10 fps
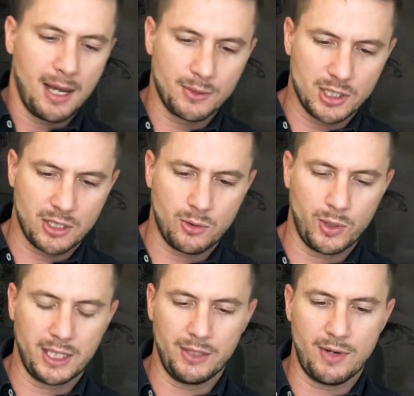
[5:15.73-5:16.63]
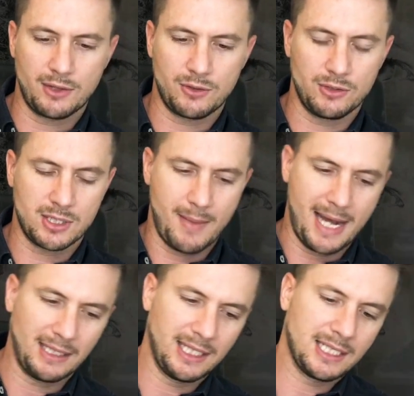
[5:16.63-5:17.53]
I'm going to quickly run through some
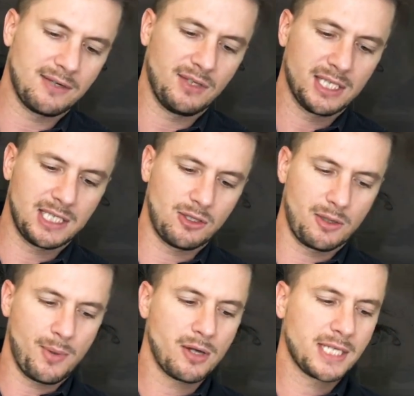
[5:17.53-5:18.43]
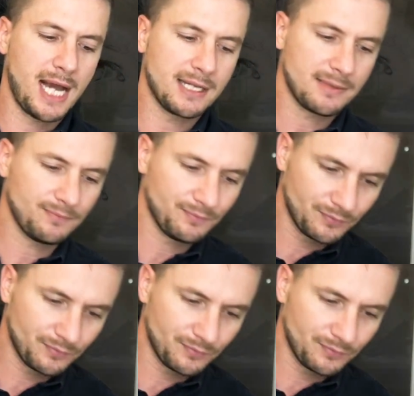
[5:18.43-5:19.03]
analytics if you're listening on the podcast.